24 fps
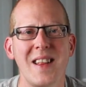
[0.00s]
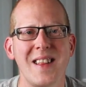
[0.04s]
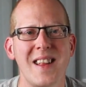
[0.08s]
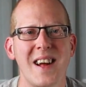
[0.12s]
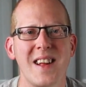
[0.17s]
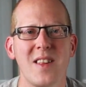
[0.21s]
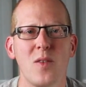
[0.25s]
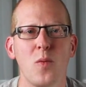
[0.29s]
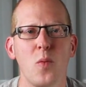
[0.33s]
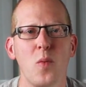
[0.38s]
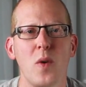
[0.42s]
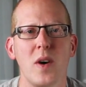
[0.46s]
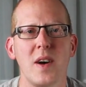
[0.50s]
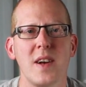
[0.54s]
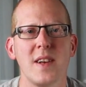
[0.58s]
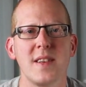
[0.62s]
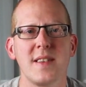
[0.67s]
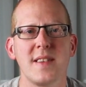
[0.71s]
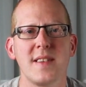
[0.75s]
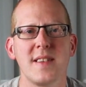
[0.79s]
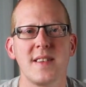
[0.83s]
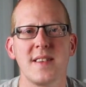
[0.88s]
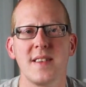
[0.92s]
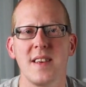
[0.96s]
That
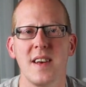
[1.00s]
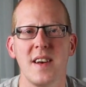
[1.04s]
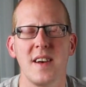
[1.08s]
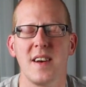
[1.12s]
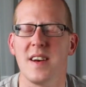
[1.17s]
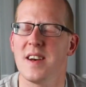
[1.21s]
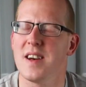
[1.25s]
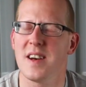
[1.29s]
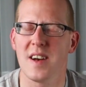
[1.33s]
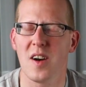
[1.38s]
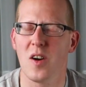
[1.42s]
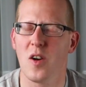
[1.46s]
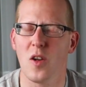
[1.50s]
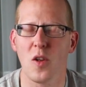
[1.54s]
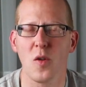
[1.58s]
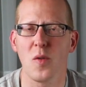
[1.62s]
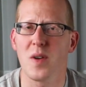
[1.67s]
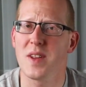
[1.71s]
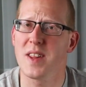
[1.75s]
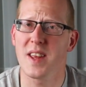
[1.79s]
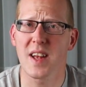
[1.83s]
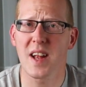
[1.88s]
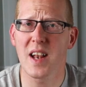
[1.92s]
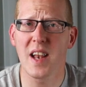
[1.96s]
was
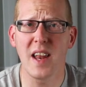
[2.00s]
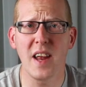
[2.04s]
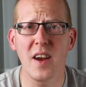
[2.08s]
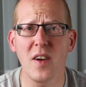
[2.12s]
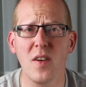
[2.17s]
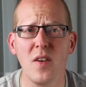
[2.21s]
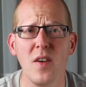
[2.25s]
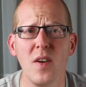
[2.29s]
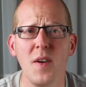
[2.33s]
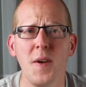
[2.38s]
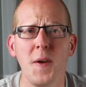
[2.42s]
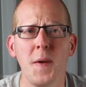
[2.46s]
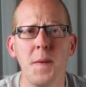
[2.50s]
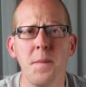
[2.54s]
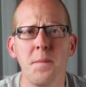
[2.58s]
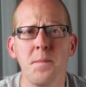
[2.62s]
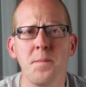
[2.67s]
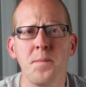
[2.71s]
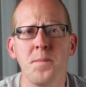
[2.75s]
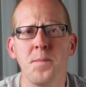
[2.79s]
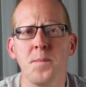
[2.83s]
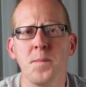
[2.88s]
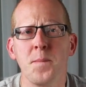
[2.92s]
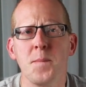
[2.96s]
already clear.
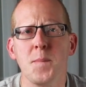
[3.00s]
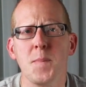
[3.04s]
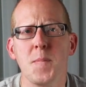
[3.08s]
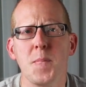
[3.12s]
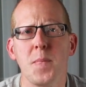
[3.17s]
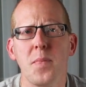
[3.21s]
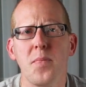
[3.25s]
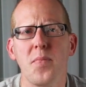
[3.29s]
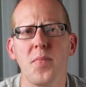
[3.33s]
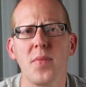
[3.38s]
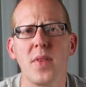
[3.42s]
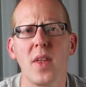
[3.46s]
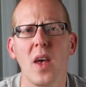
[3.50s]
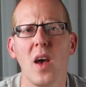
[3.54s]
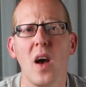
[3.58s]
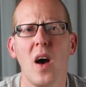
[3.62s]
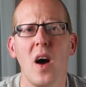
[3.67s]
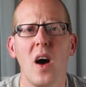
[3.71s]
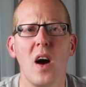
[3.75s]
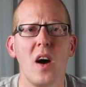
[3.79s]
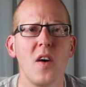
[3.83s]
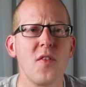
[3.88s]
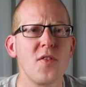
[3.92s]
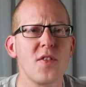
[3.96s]

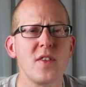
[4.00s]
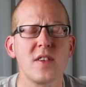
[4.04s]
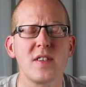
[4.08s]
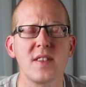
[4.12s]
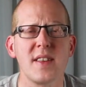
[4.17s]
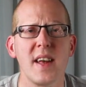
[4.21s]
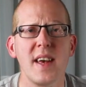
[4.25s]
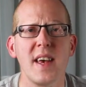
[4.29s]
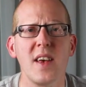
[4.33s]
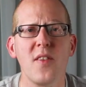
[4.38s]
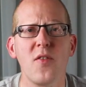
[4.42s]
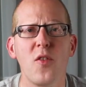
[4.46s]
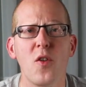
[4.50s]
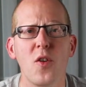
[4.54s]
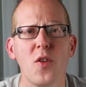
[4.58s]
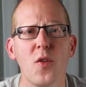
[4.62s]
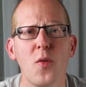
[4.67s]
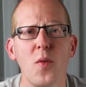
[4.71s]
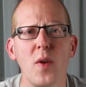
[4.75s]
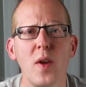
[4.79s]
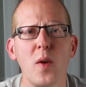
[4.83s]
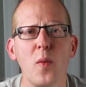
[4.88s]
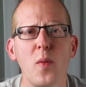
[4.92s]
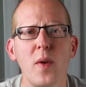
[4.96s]
After staying for
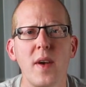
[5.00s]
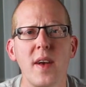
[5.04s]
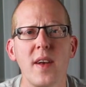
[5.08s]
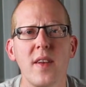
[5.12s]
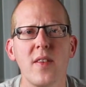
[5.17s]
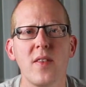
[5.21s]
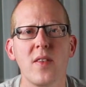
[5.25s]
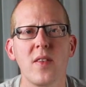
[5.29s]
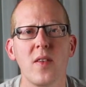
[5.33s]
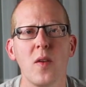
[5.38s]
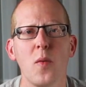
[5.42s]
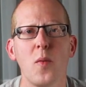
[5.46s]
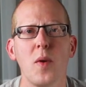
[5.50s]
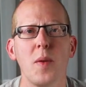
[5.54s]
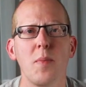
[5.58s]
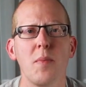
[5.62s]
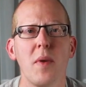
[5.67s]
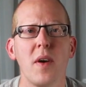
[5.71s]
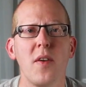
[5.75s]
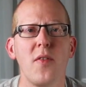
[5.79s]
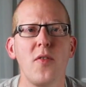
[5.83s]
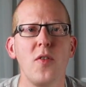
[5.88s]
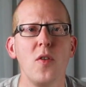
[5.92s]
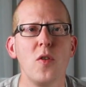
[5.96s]
3 weeks with
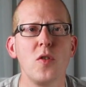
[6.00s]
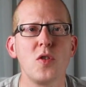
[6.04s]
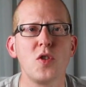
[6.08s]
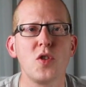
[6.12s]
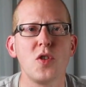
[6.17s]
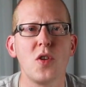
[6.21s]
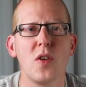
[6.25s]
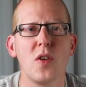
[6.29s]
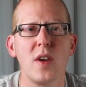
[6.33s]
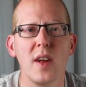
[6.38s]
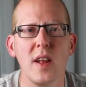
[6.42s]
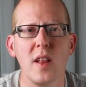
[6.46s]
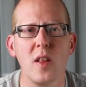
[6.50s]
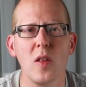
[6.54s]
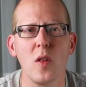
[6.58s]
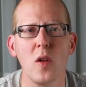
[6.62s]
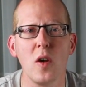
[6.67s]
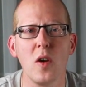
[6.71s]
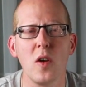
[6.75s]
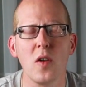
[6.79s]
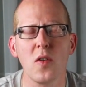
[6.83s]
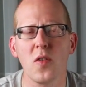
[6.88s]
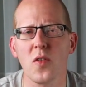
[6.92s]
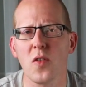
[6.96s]
my future
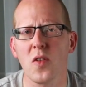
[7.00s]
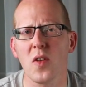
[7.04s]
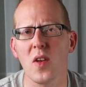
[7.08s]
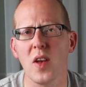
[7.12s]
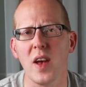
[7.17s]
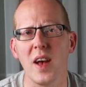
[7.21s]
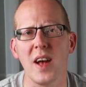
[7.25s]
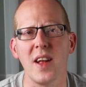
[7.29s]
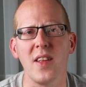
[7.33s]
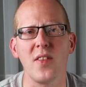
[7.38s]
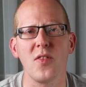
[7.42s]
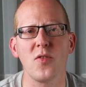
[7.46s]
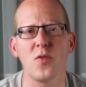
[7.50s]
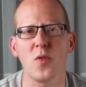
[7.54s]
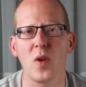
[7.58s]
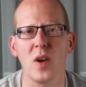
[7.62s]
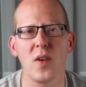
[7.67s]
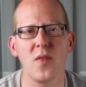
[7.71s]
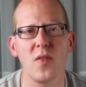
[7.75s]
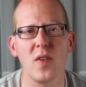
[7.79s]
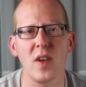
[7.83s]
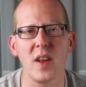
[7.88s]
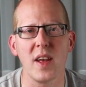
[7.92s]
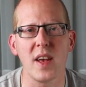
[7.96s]
in-laws and
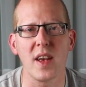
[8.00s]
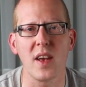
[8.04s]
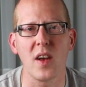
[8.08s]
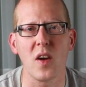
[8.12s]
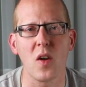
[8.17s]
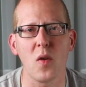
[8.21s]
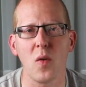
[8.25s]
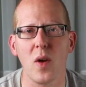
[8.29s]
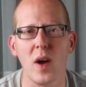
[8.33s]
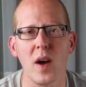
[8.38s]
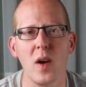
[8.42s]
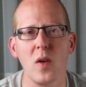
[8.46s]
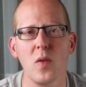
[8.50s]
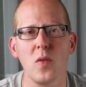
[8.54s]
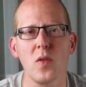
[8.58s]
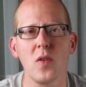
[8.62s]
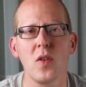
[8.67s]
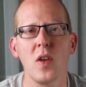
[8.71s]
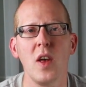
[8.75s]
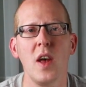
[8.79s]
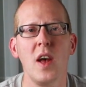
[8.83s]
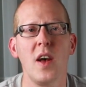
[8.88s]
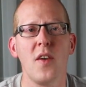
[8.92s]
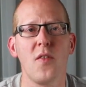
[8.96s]
traveling around
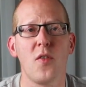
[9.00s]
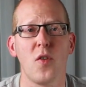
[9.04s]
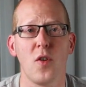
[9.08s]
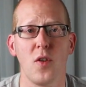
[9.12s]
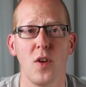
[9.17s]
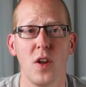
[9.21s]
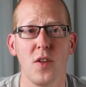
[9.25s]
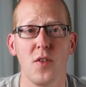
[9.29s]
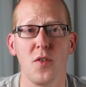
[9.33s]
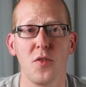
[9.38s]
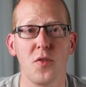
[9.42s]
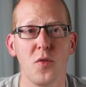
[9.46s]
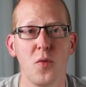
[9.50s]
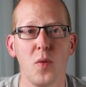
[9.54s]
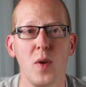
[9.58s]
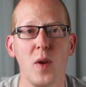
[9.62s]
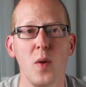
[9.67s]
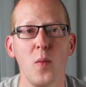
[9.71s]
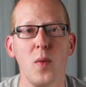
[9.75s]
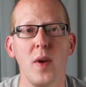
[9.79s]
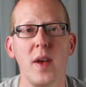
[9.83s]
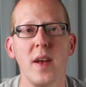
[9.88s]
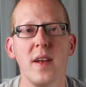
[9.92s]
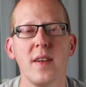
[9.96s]
for another 3
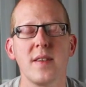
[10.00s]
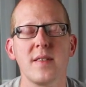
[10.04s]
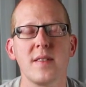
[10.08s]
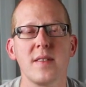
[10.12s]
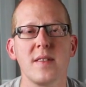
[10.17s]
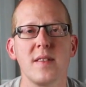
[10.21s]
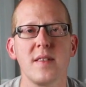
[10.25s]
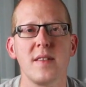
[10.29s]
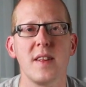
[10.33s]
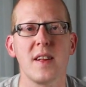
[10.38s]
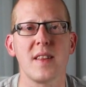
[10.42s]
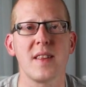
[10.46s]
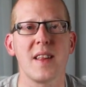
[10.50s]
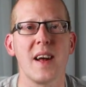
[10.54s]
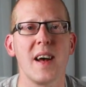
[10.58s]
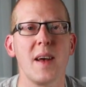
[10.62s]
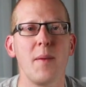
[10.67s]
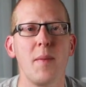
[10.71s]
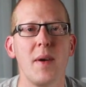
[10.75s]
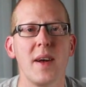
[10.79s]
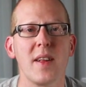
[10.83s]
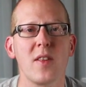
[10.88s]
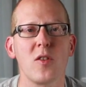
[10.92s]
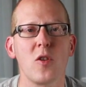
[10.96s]
weeks, the
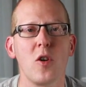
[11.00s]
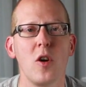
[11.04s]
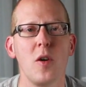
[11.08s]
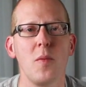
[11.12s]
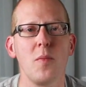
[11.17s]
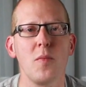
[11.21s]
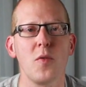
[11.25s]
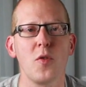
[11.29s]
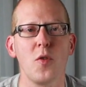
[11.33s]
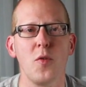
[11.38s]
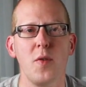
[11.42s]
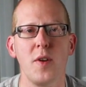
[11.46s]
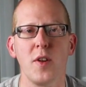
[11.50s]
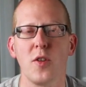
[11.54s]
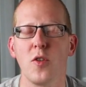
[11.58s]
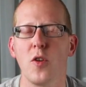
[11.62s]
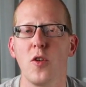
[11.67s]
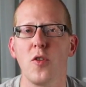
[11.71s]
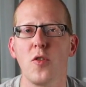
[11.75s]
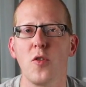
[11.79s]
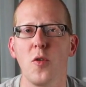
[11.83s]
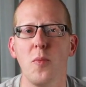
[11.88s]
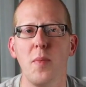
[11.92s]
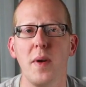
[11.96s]
time had come to
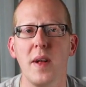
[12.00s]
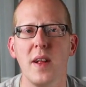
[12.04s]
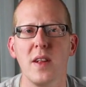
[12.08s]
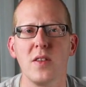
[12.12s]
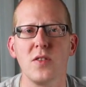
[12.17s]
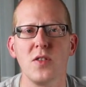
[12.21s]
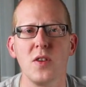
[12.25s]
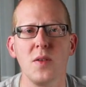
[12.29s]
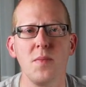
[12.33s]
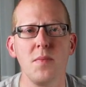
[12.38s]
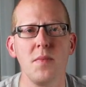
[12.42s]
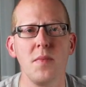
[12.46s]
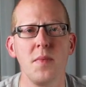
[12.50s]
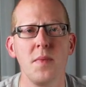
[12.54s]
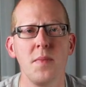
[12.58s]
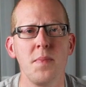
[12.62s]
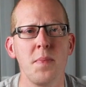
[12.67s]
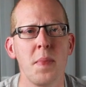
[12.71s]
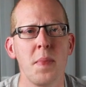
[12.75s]
return to Belgium.